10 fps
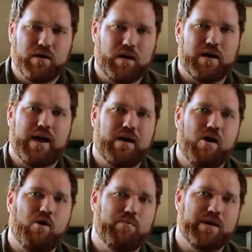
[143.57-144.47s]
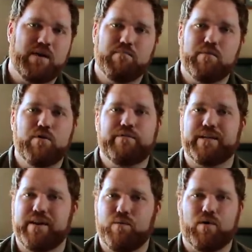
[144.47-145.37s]
God had hope and he
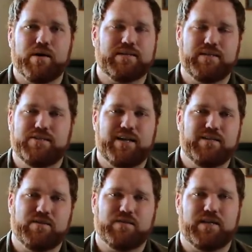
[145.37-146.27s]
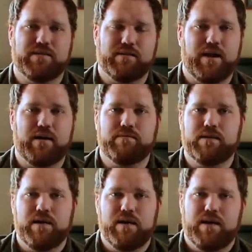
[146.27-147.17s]
moved and he worked and he changed those kids' lives.